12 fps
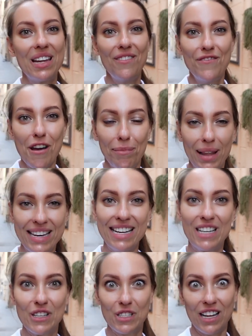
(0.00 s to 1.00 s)
if you're planning
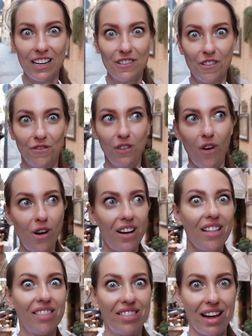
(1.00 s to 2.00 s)
to start your vlog,
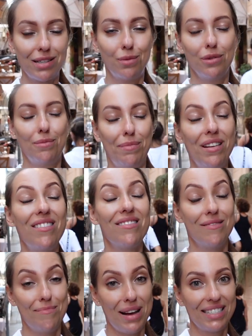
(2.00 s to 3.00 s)
that would be
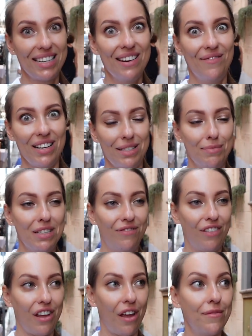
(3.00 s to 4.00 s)
the best investment
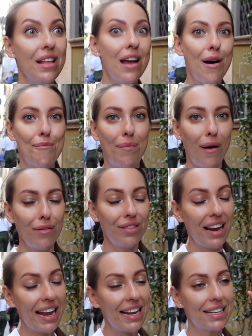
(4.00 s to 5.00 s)
for you. Both
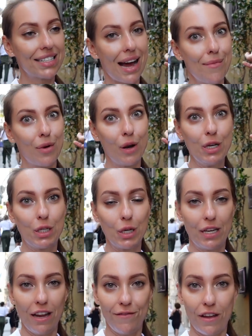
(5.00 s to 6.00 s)
links I'm going to
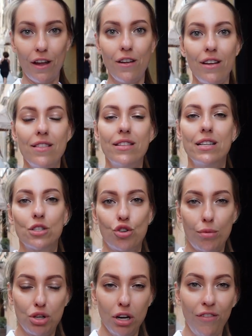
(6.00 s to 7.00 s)
give you in the
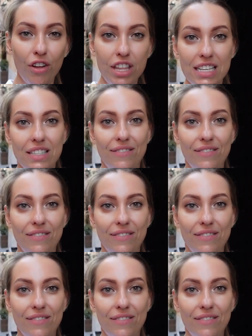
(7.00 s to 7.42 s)
description for this